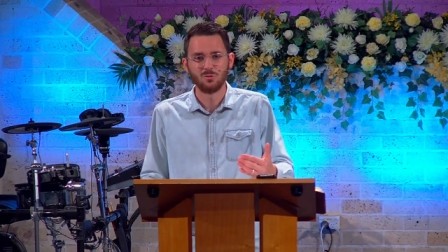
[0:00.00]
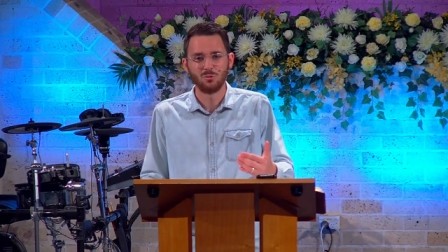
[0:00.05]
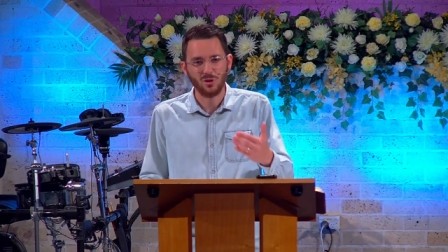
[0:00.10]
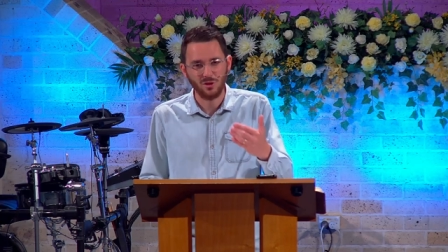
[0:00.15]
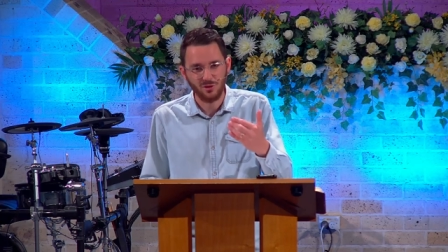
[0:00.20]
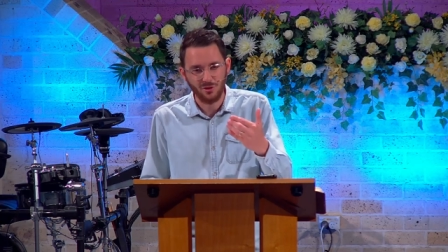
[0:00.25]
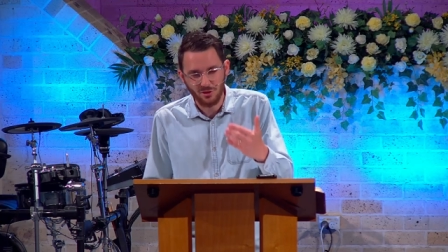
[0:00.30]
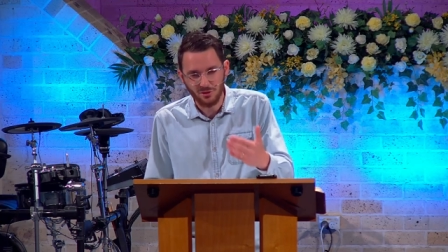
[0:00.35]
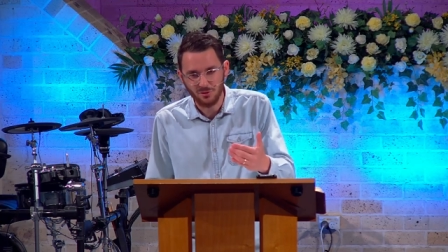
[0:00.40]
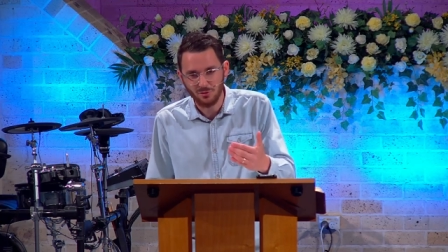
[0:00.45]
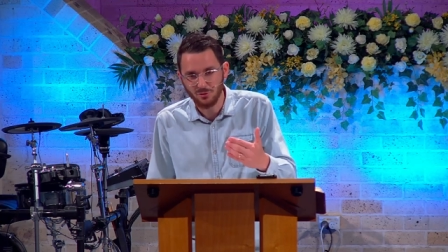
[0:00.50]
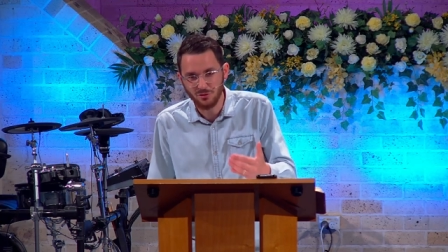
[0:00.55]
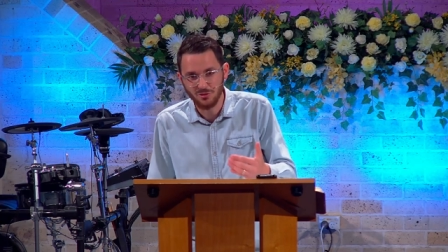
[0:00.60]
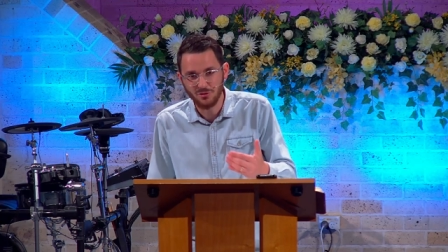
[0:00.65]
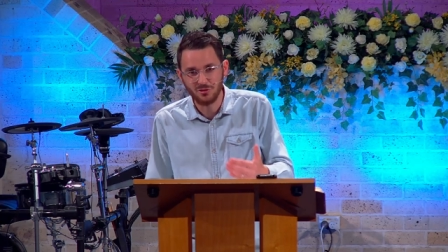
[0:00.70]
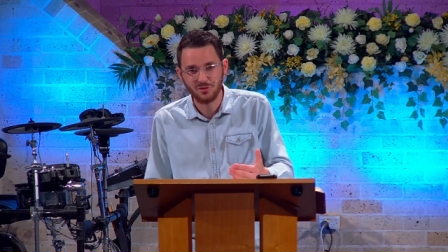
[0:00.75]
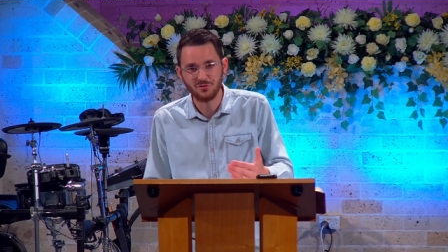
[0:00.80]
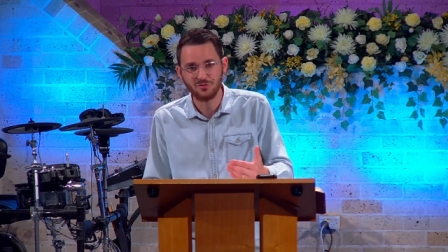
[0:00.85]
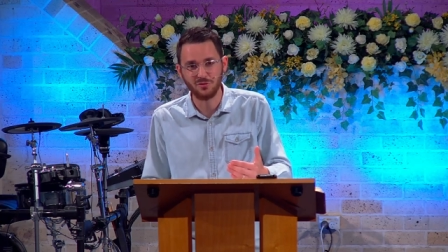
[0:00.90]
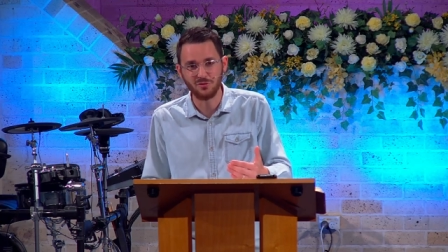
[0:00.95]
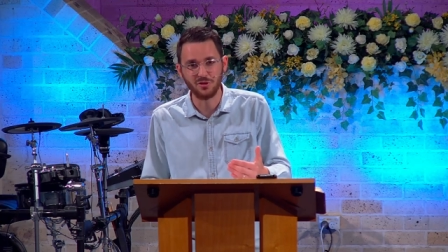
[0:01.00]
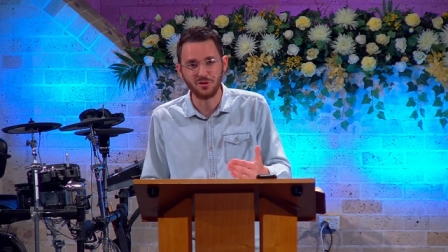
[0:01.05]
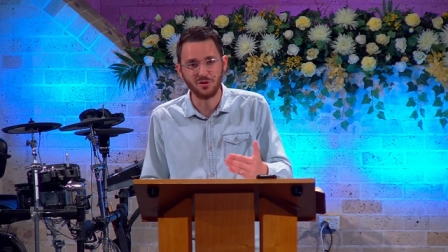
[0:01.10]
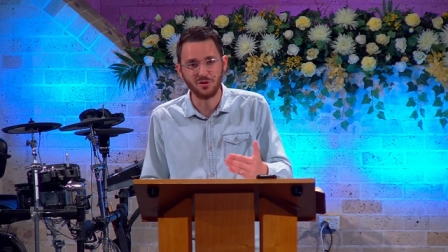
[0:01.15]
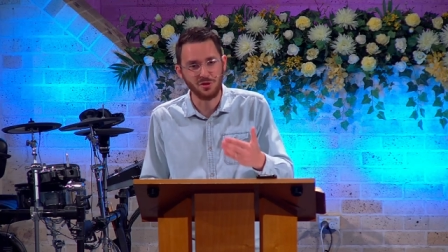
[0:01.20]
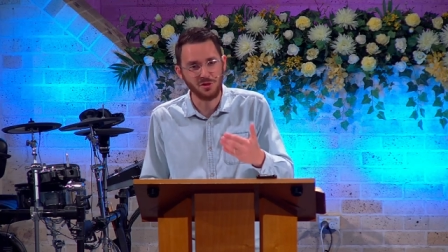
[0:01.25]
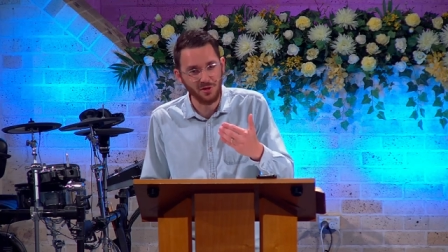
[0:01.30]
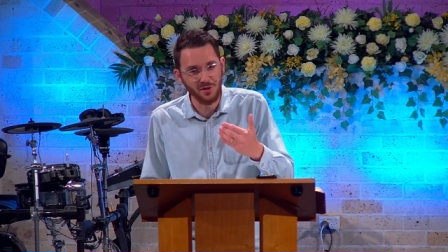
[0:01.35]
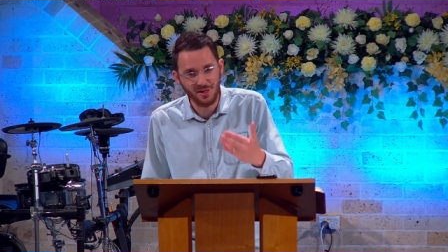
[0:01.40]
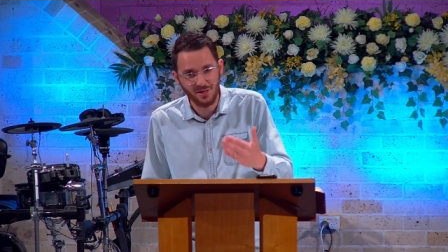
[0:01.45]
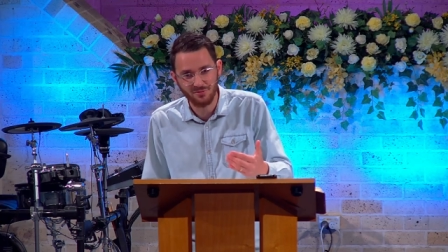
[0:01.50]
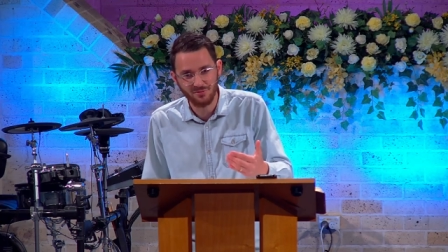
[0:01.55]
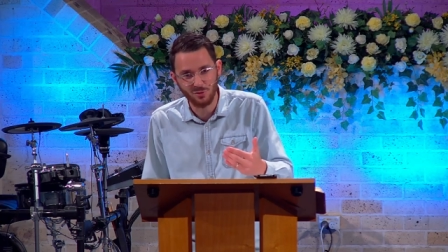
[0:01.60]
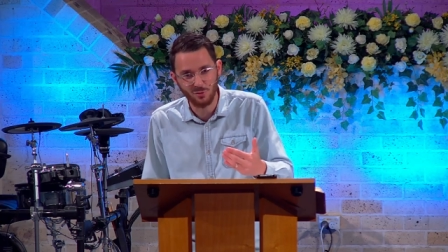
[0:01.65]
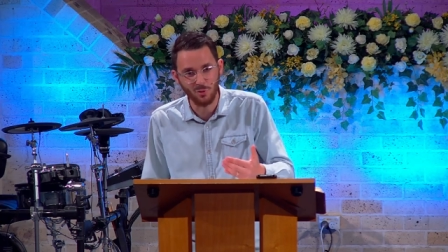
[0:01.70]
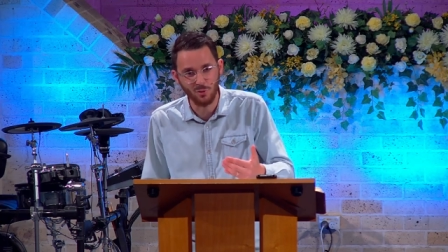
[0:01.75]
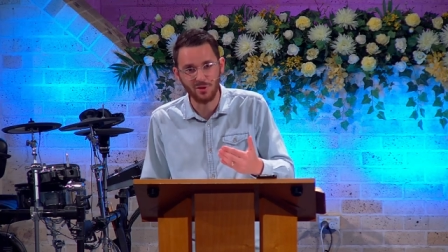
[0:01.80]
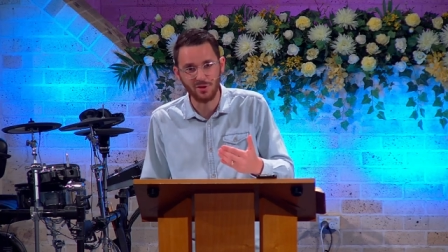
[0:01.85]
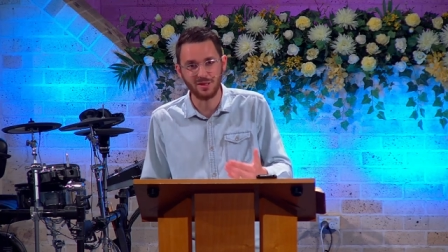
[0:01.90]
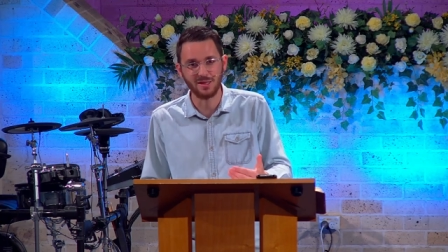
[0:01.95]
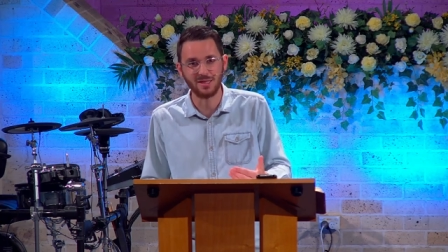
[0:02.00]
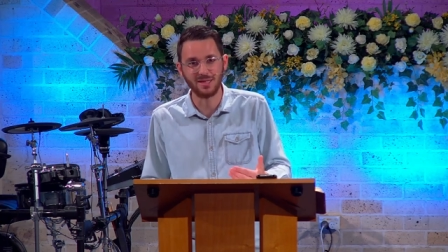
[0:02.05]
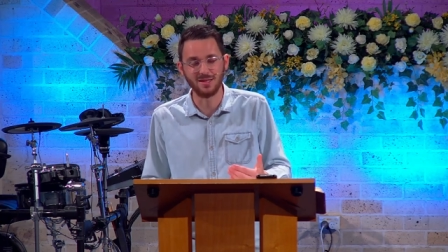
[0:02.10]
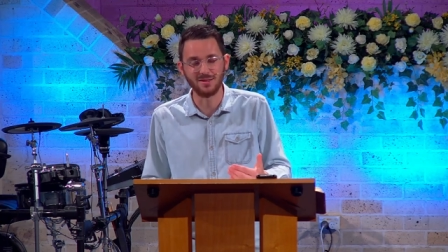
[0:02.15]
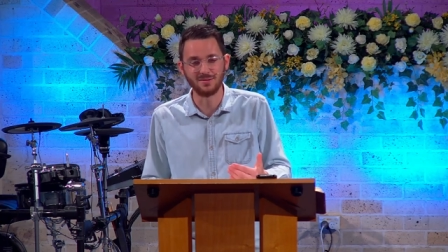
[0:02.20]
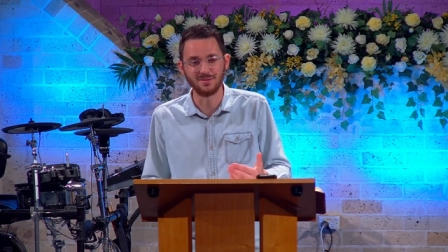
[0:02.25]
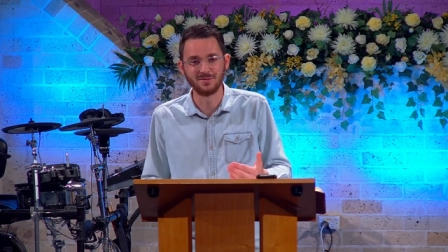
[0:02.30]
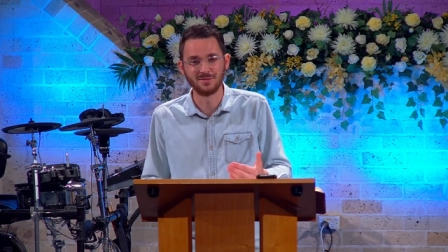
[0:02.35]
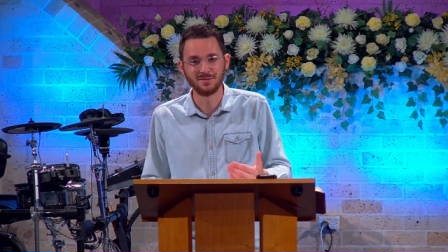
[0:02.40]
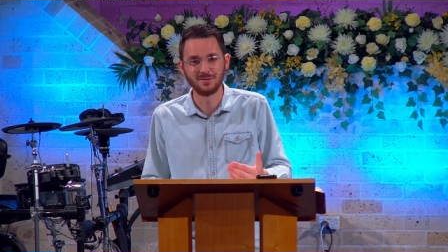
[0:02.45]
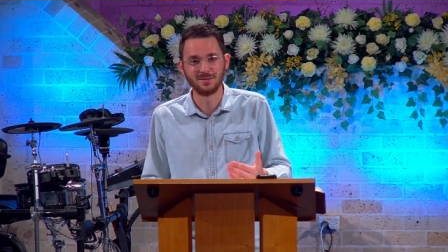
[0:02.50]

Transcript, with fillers: Well, I have got good news for you. You don't have to work it out.